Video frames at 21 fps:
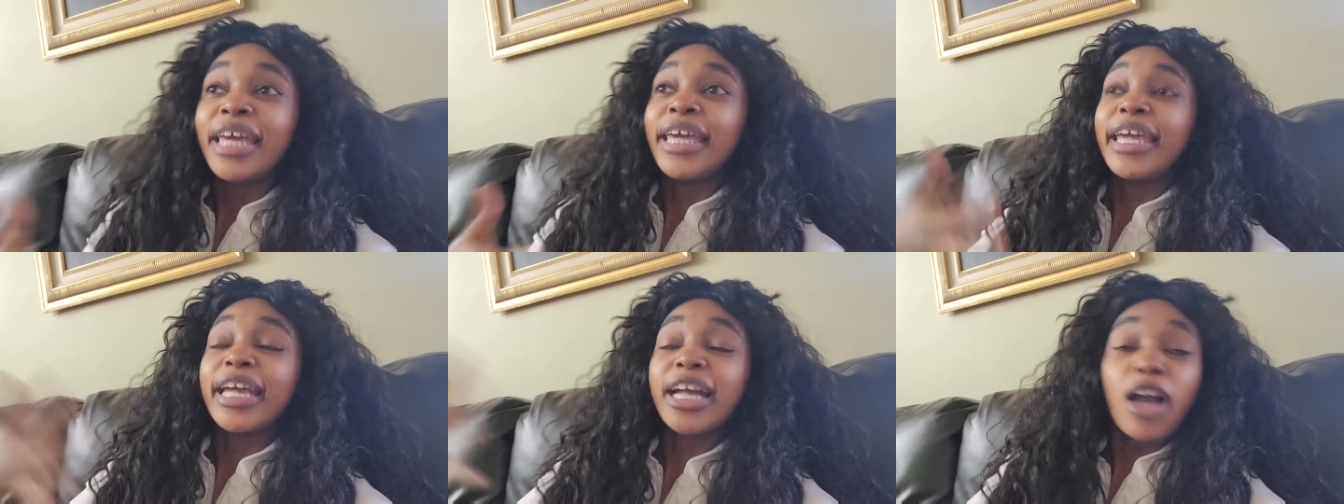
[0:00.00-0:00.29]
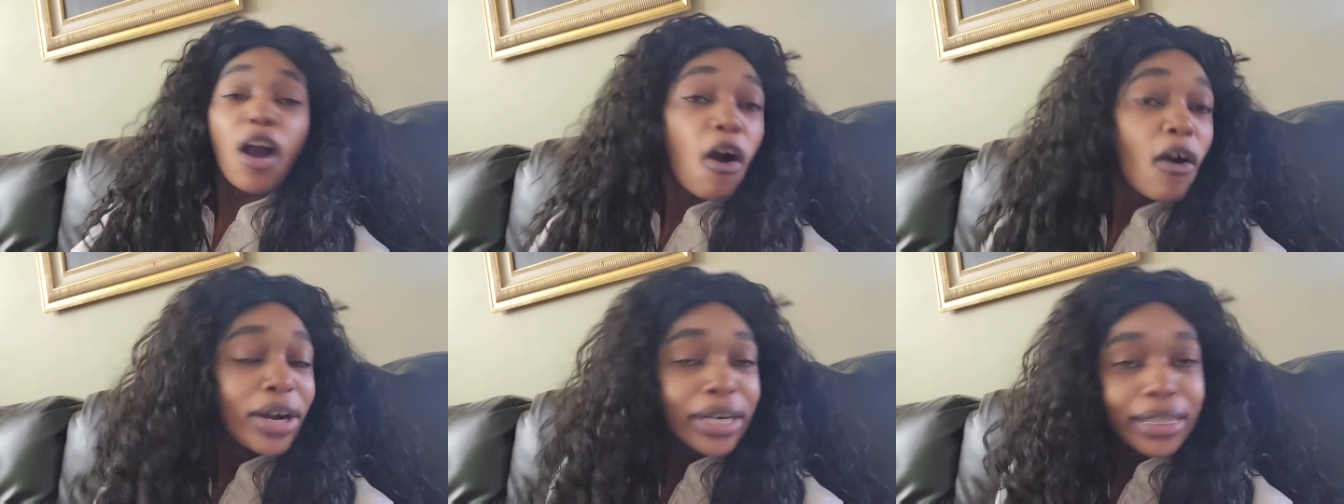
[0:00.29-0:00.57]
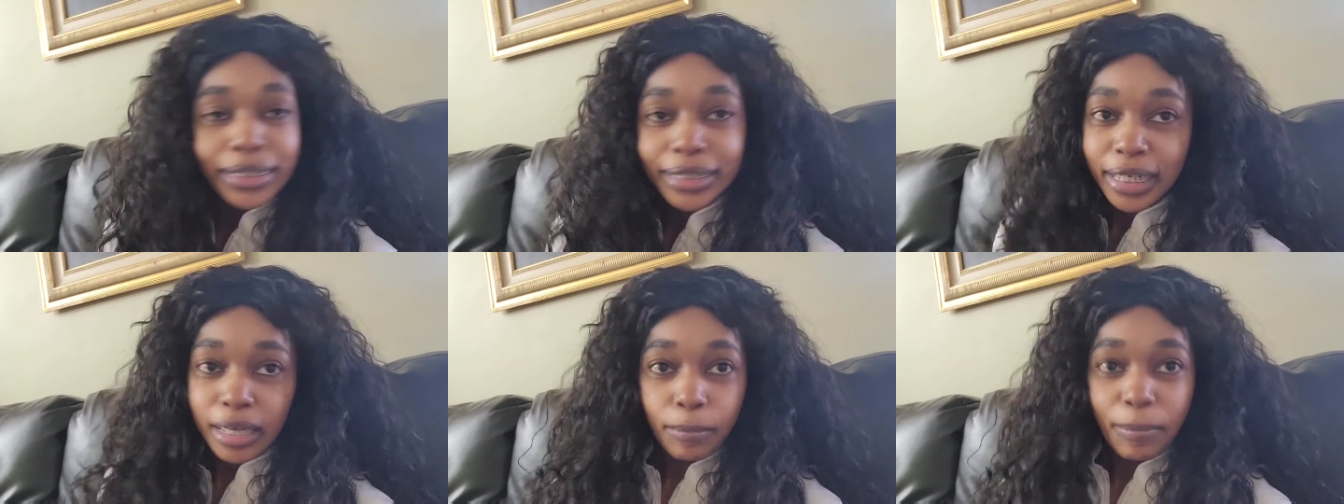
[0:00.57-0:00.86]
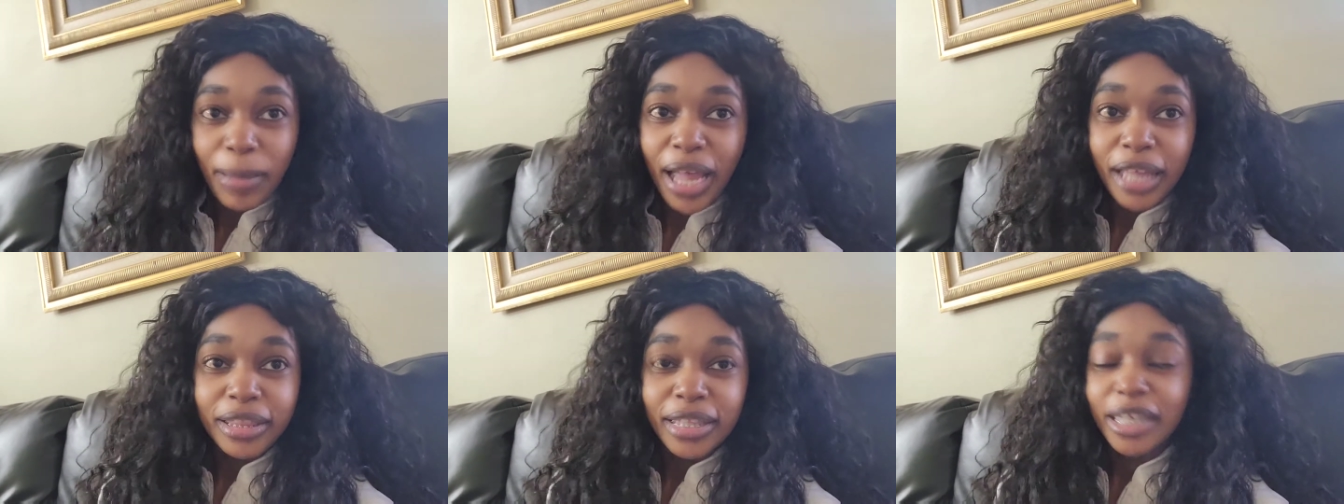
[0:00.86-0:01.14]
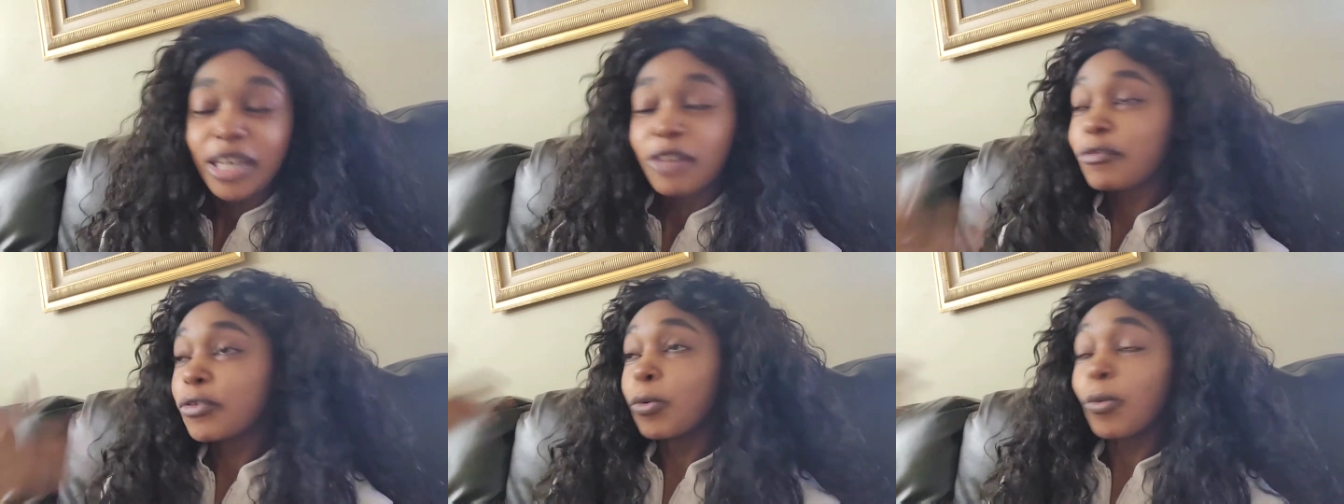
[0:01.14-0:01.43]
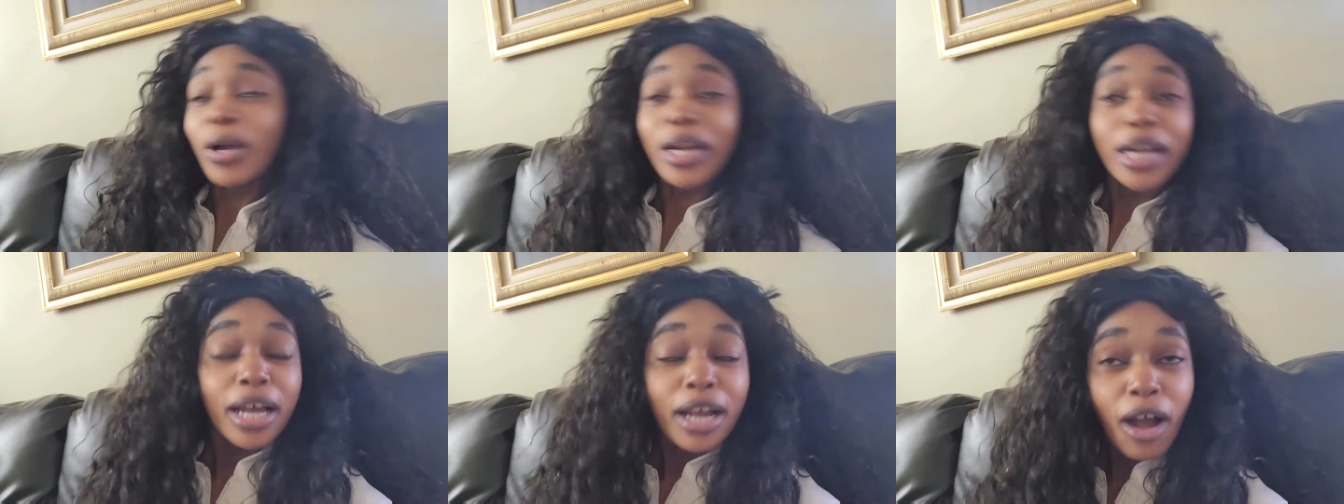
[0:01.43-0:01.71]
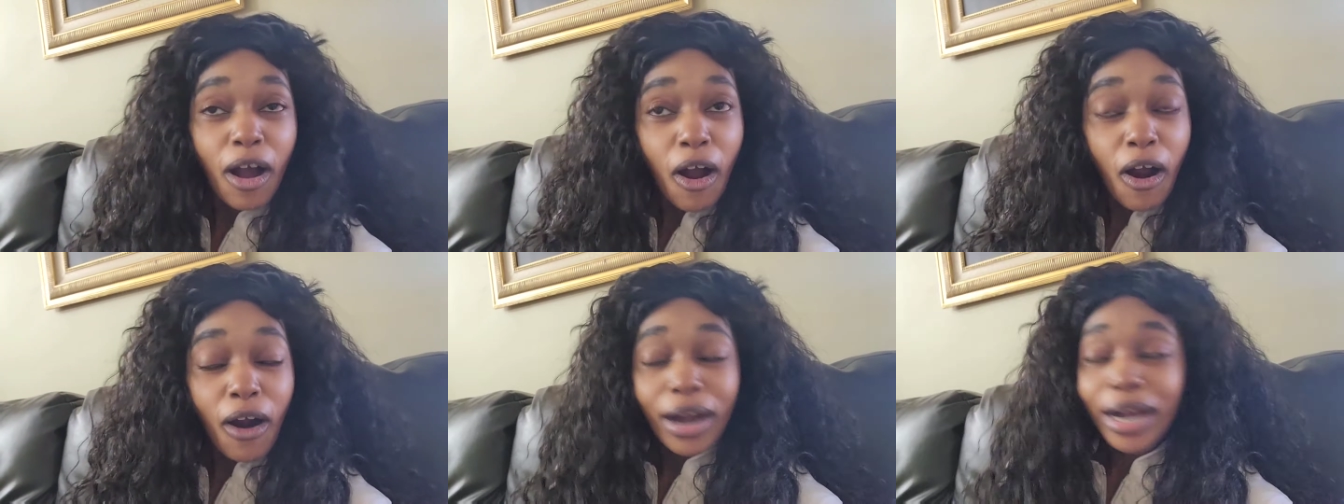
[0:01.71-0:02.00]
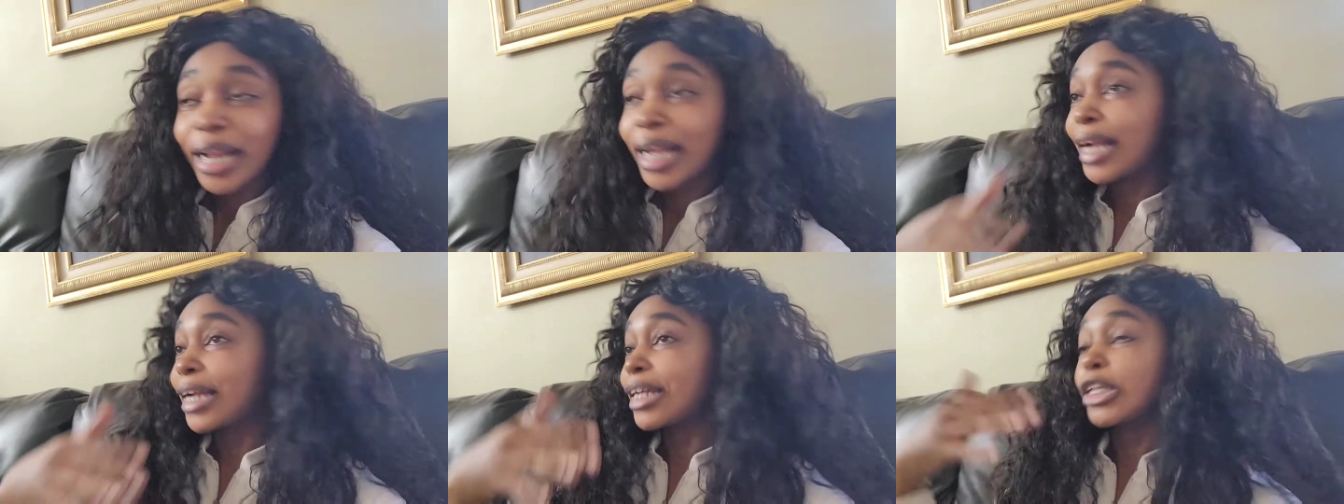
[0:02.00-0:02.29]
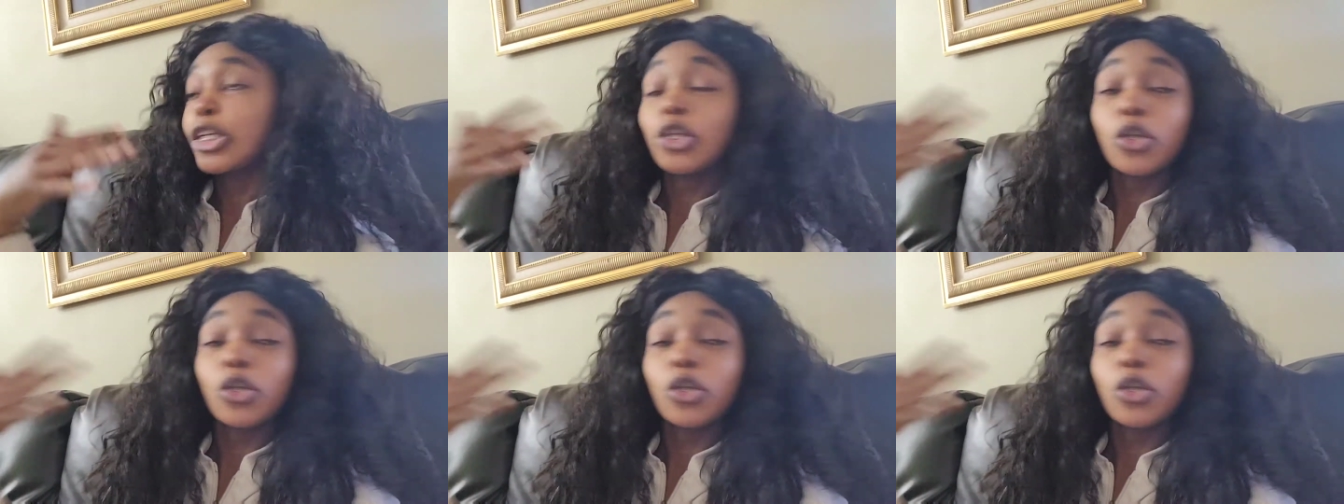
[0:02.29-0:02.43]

A car is not a bad thing. If you want a car,